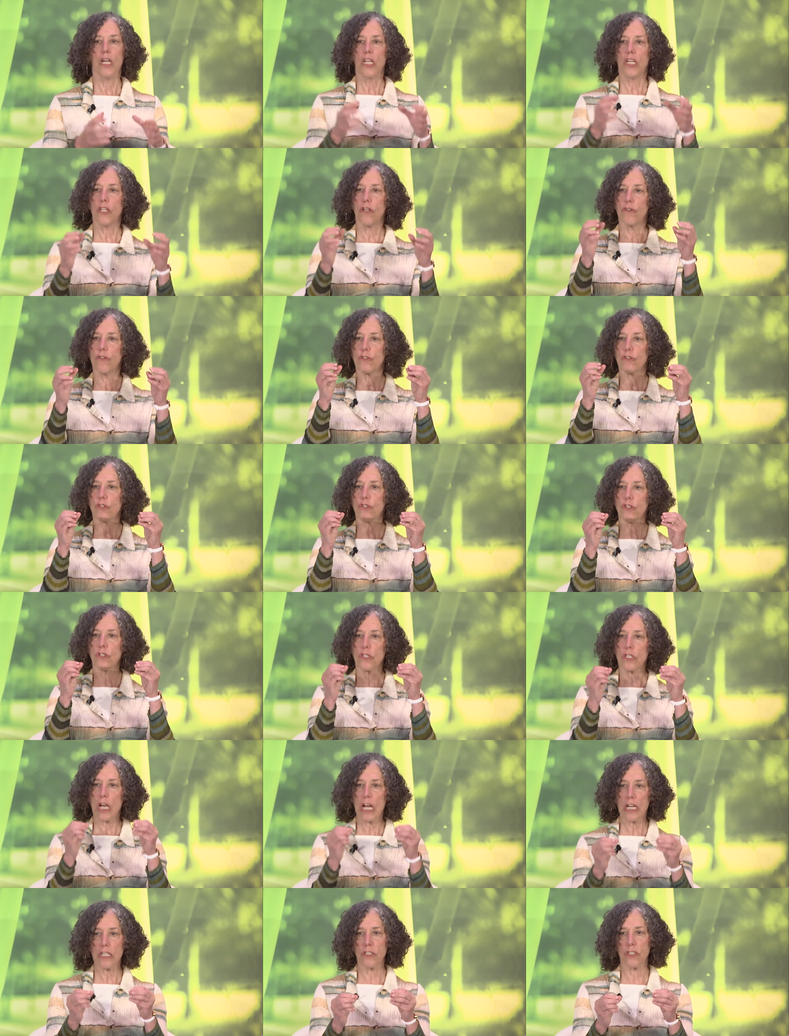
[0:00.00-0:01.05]
There's
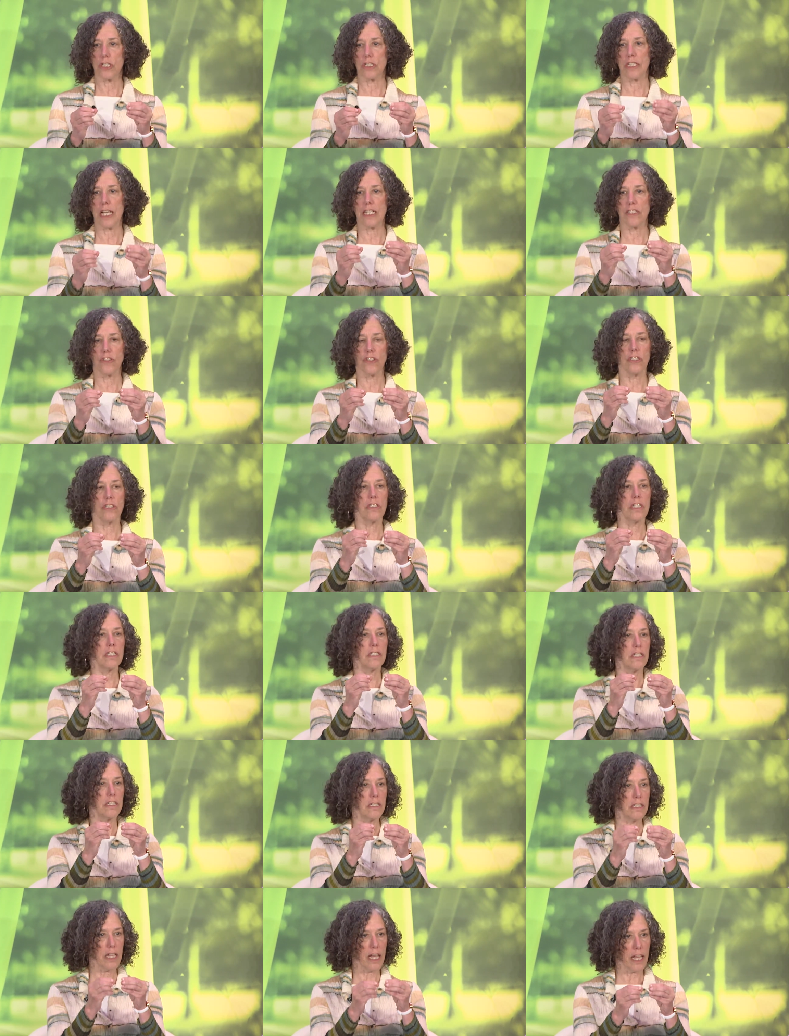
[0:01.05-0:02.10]
such attention to
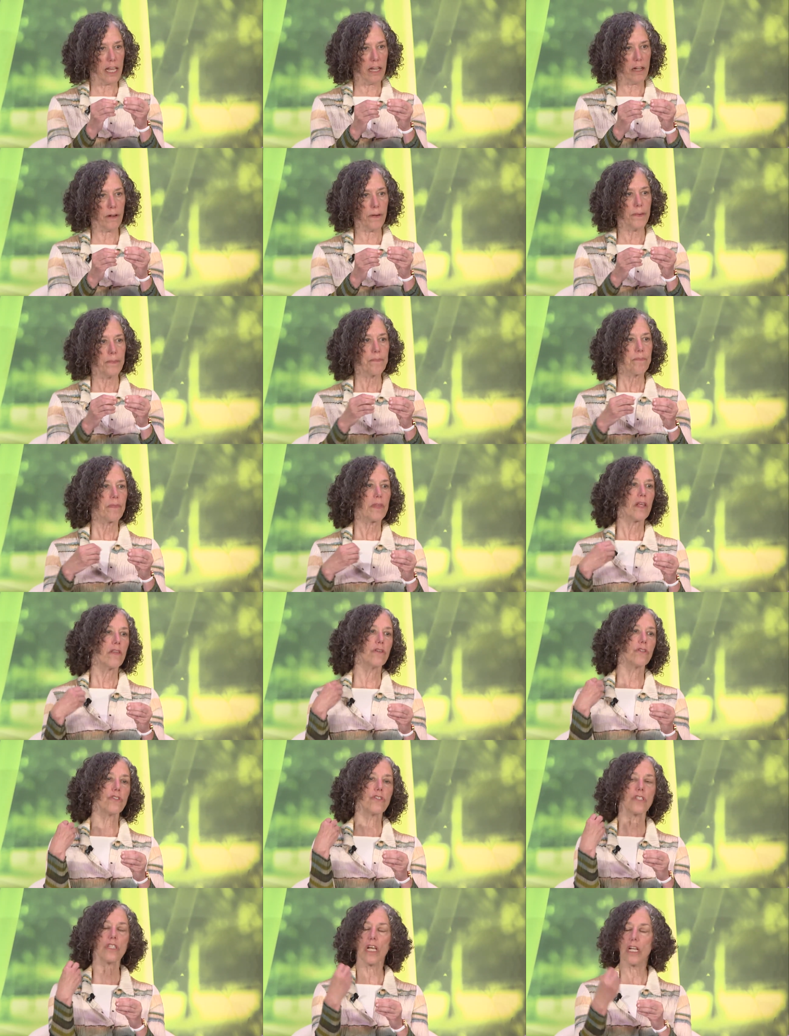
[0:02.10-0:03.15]
detail.
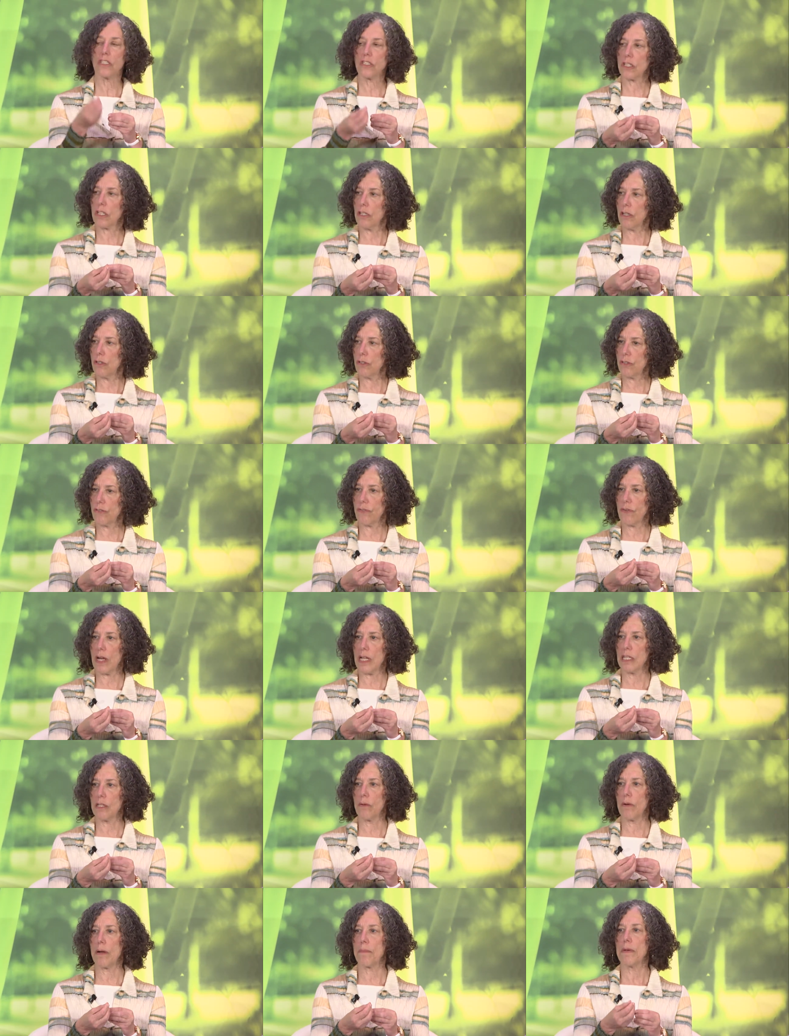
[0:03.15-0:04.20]
There's such close
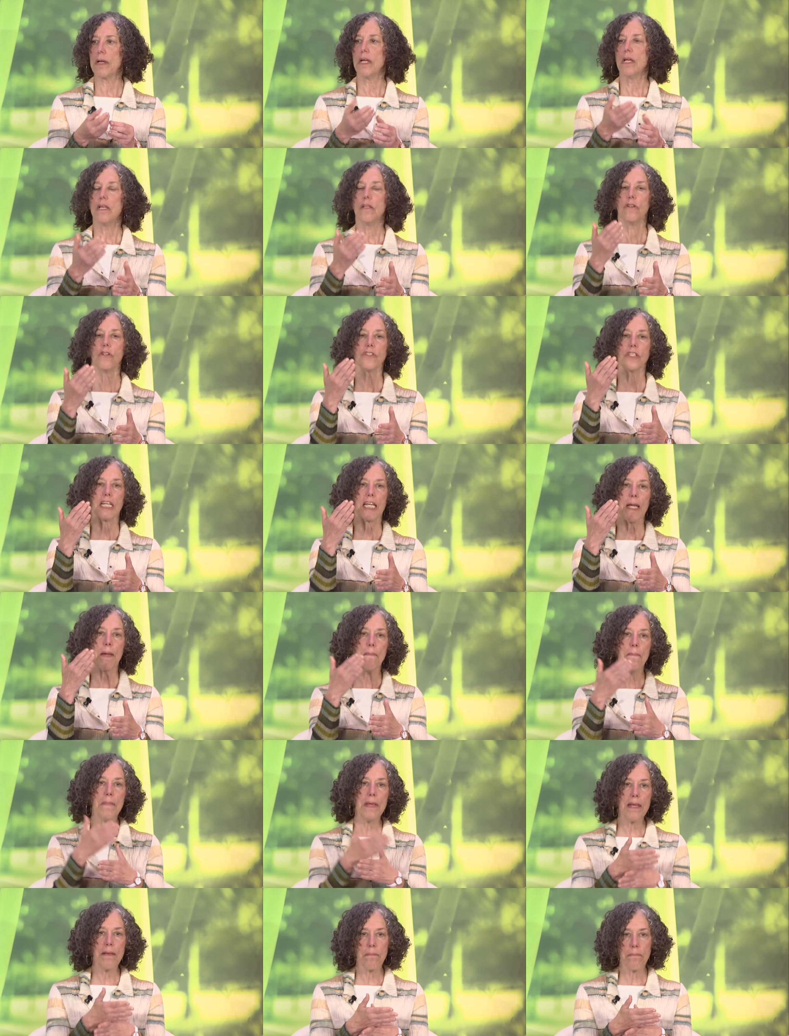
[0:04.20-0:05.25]
follow-up. There's a
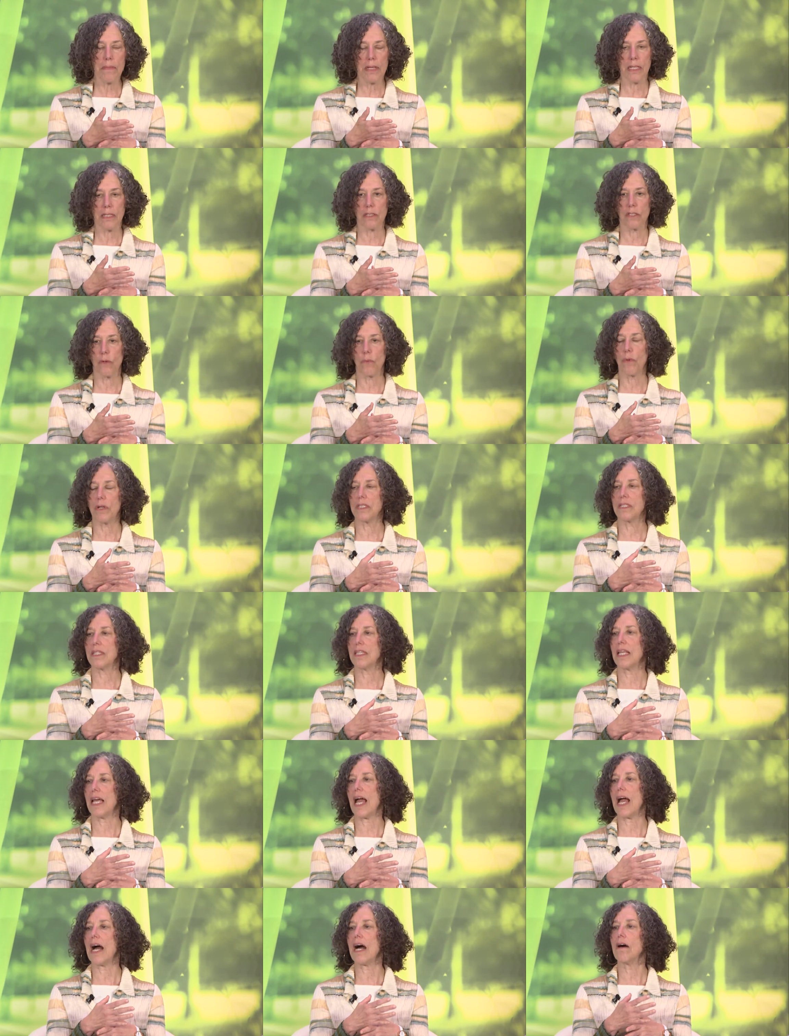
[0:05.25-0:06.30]
commitment to what's
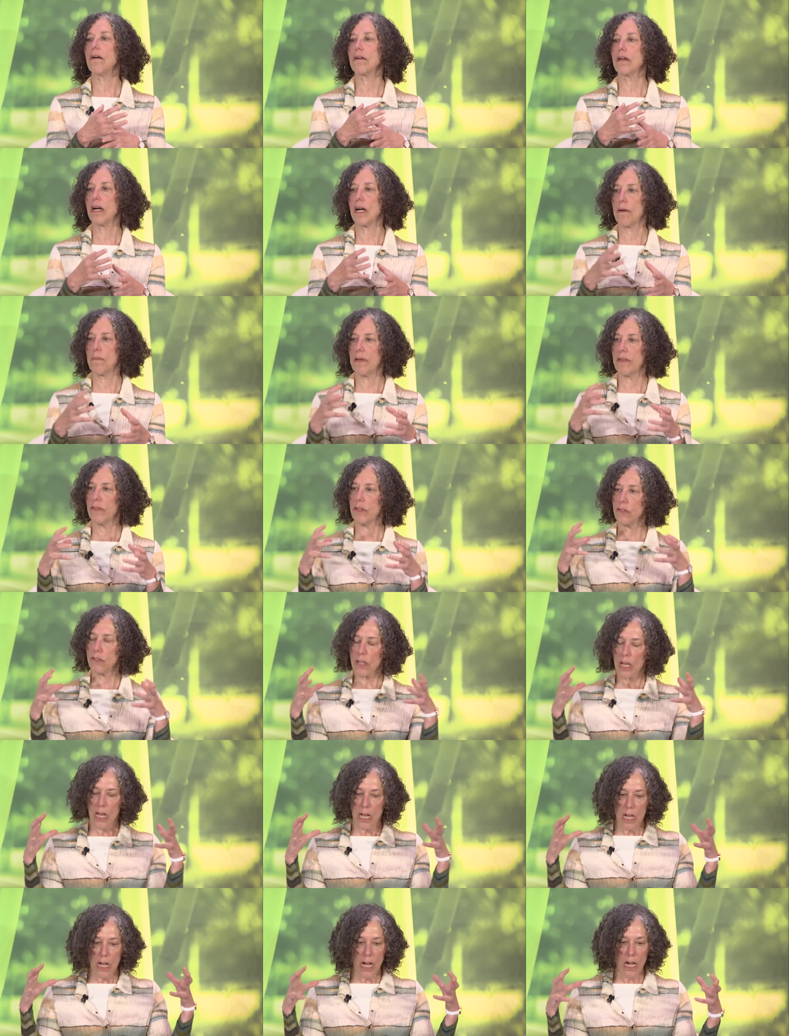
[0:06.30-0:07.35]
the outcome, and there's
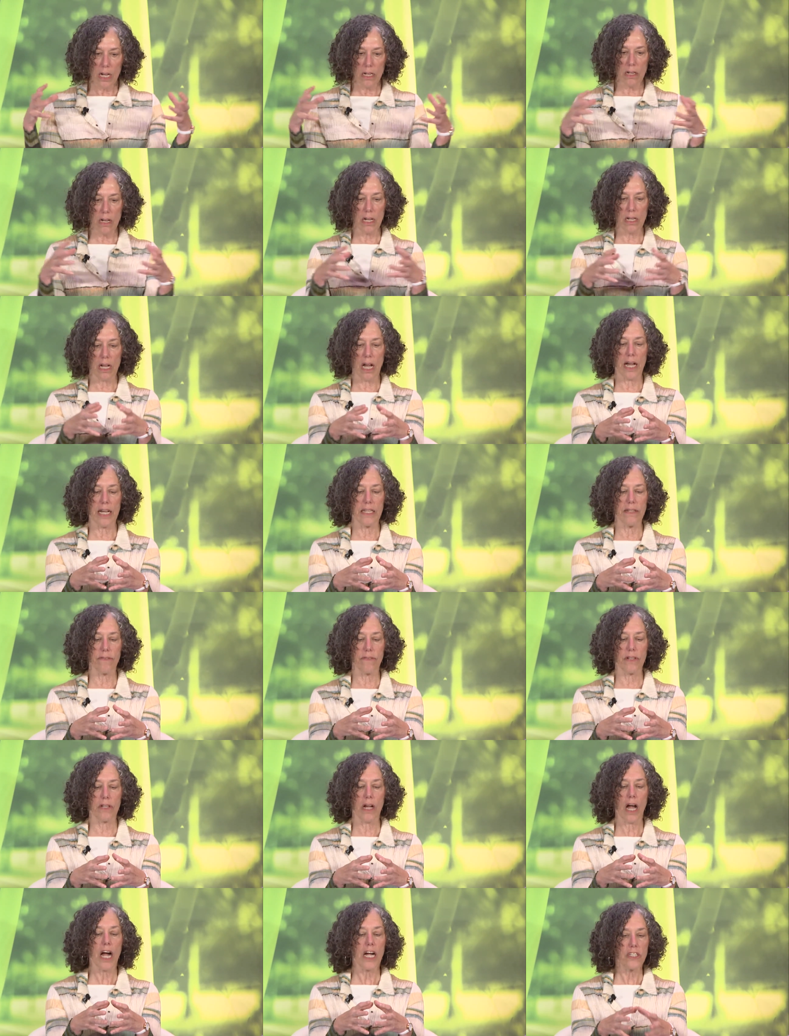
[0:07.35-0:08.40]
a kind of
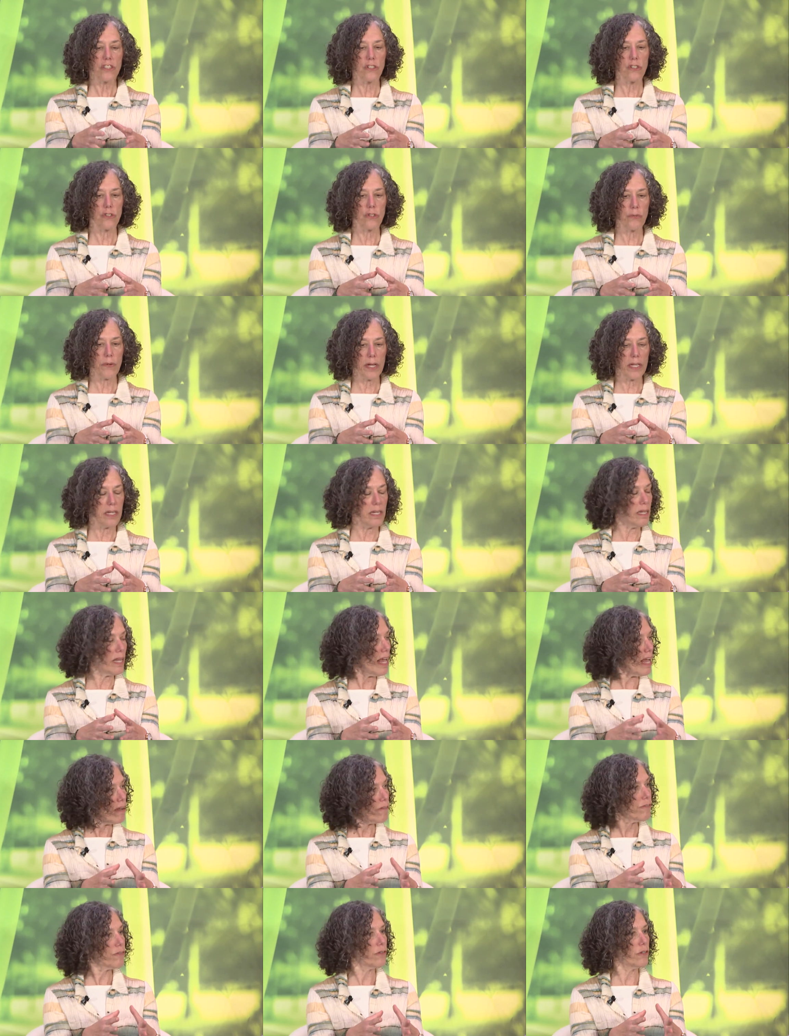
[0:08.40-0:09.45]
concentrated
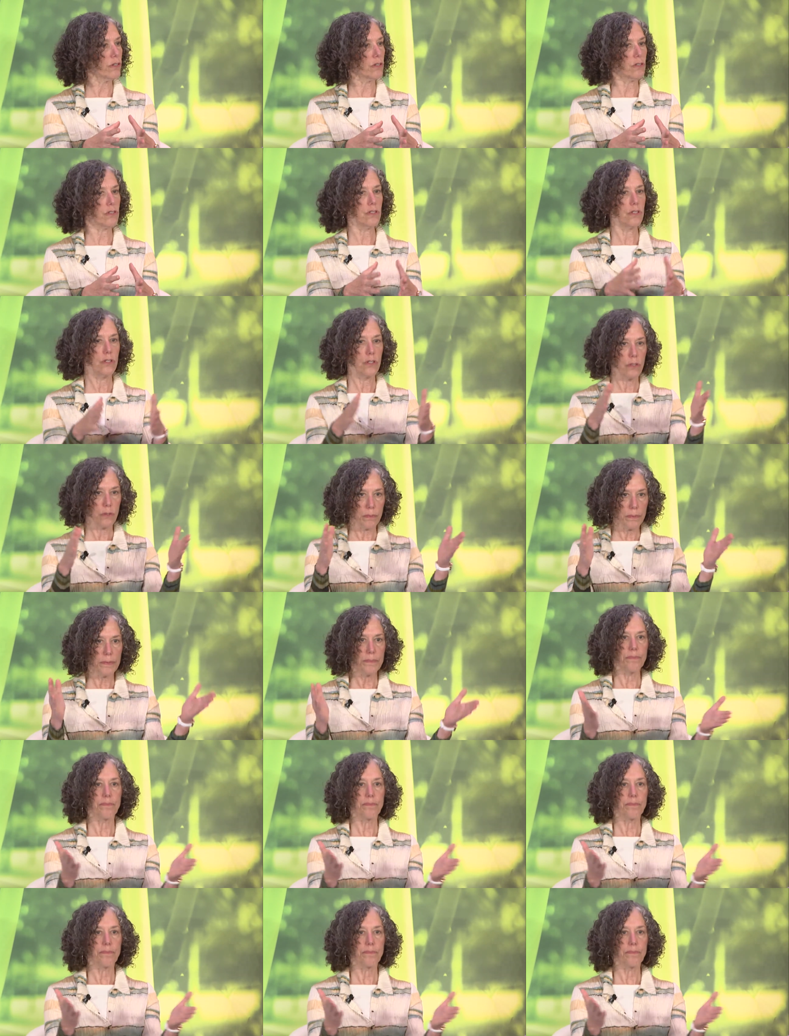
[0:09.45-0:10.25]
effort to